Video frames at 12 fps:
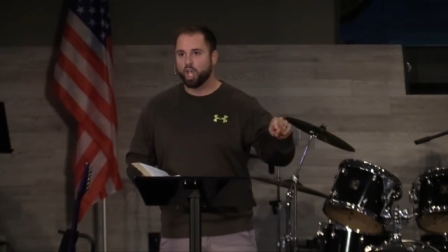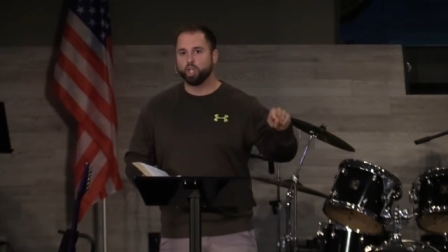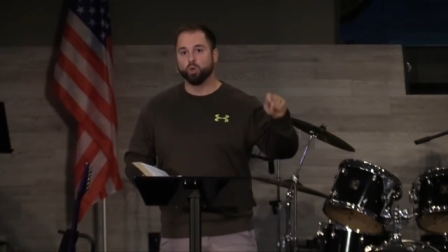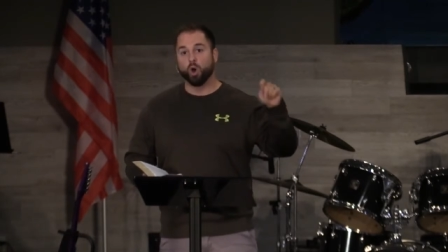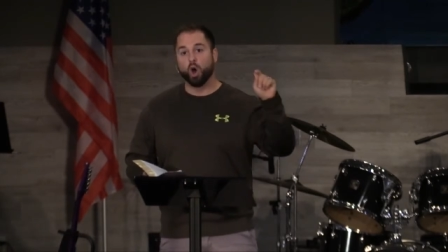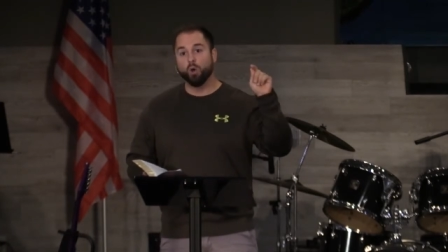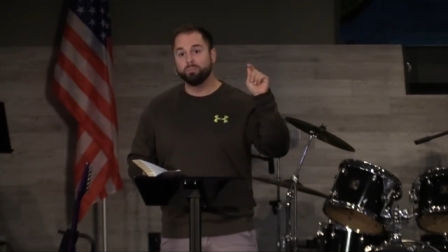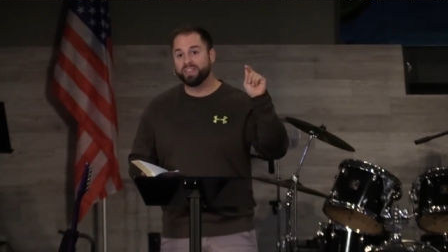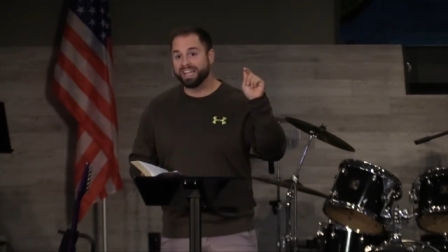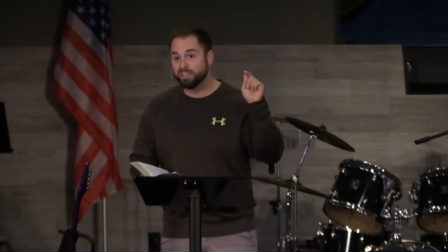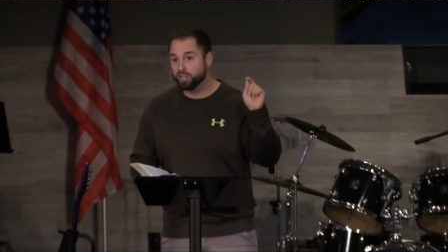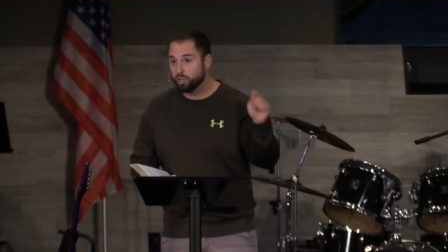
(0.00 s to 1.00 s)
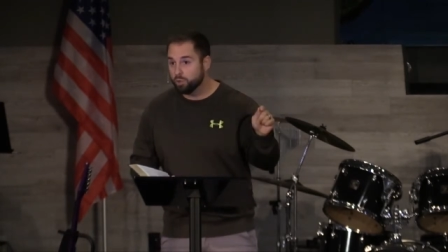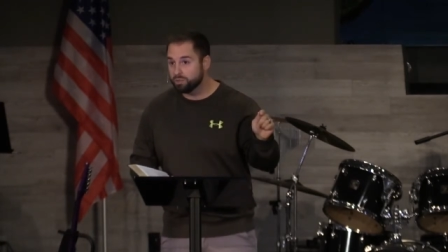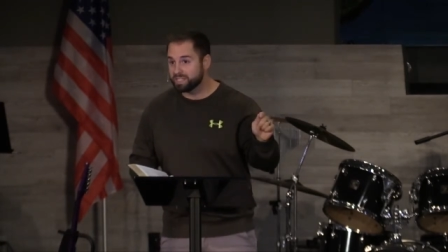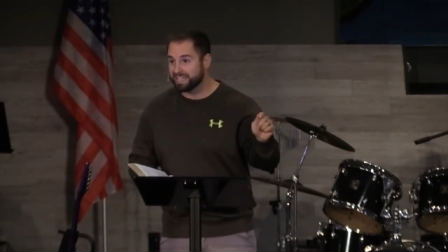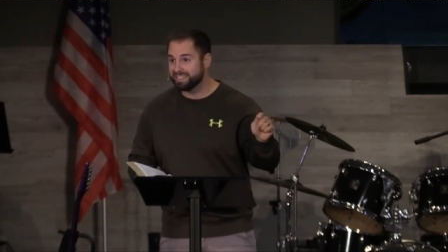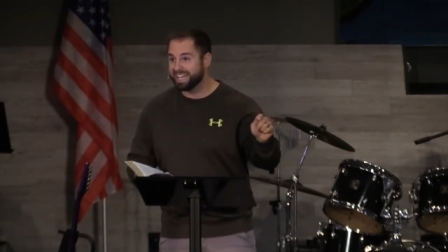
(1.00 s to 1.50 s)
you hope they
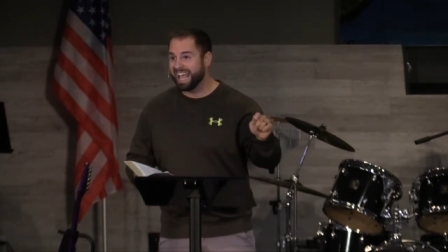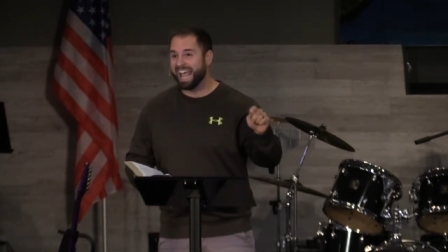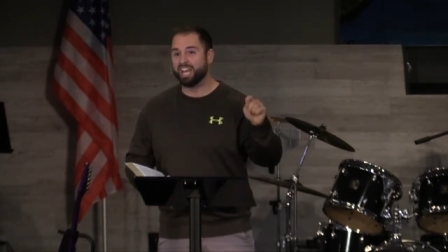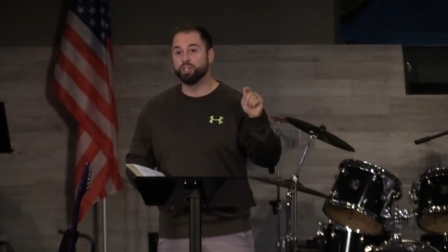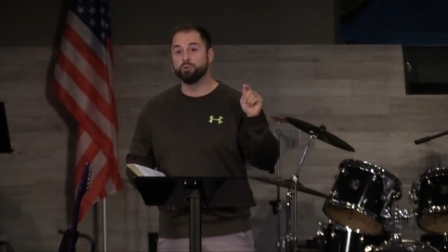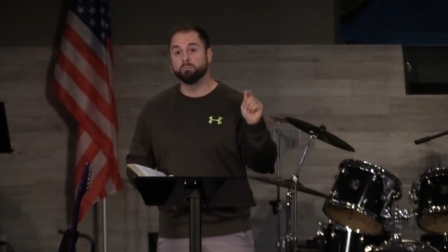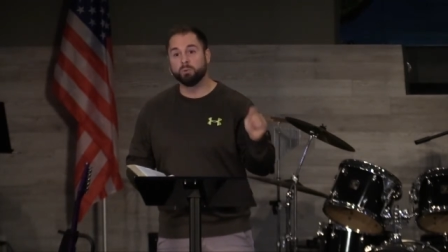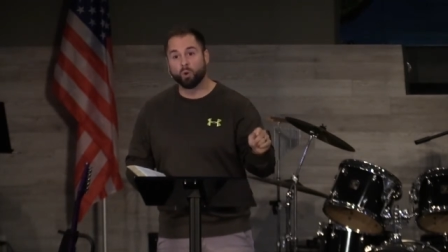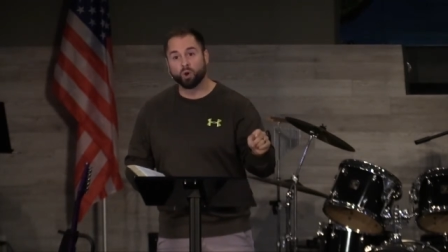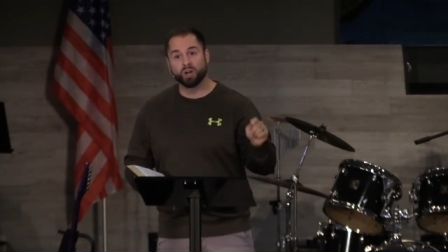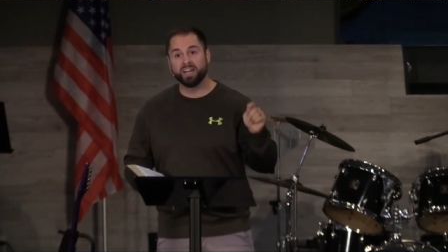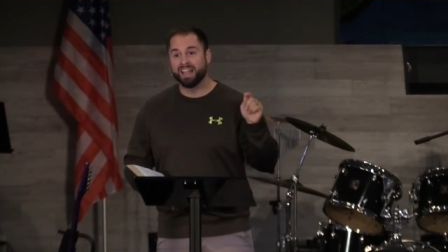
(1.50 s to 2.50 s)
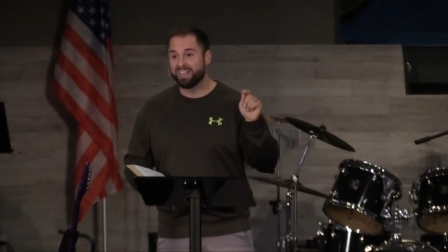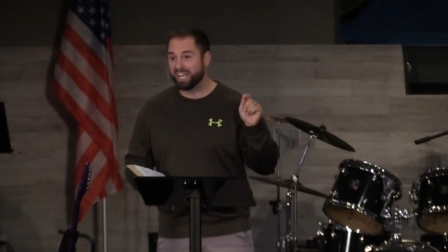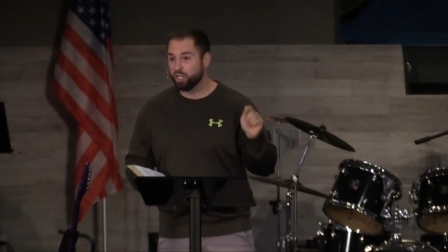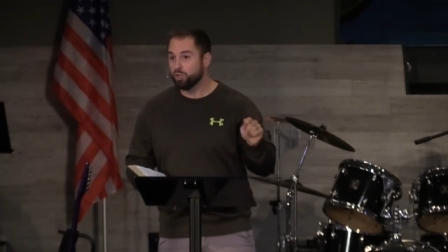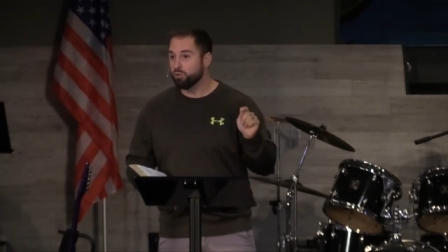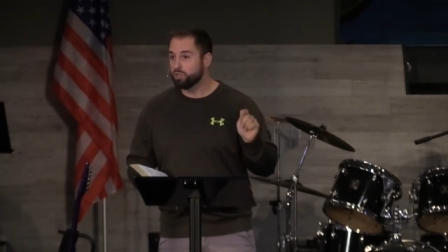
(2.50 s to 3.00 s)
lose it, and you mourn that
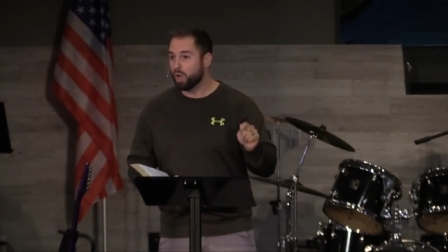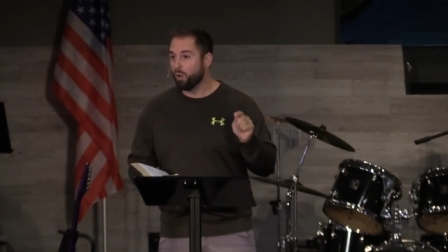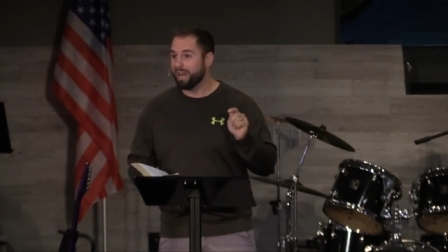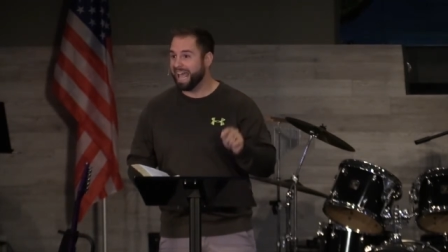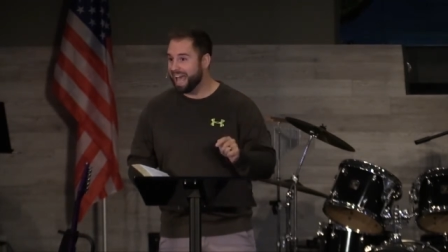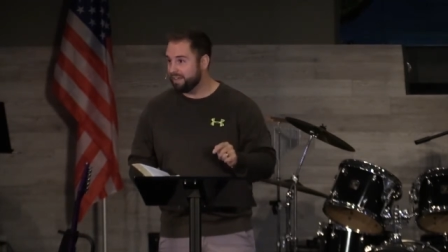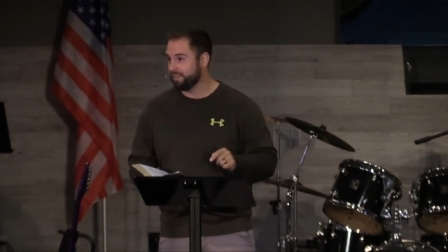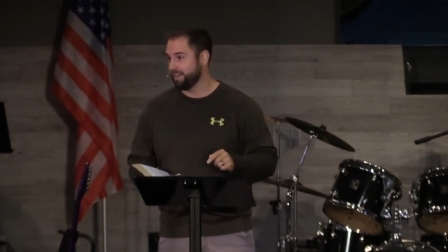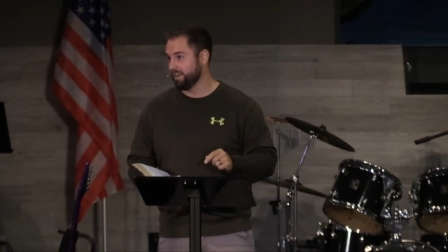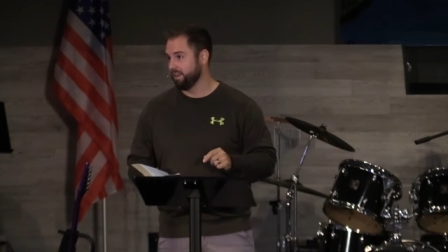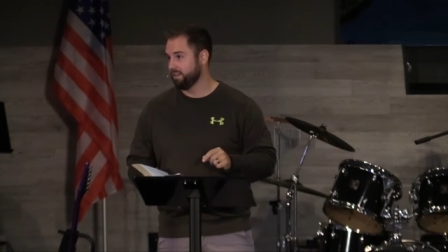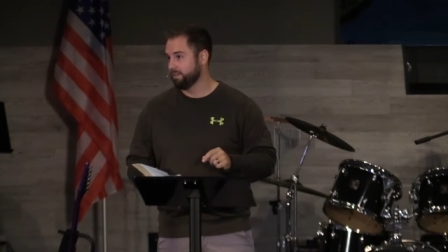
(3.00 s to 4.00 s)
you don't have it.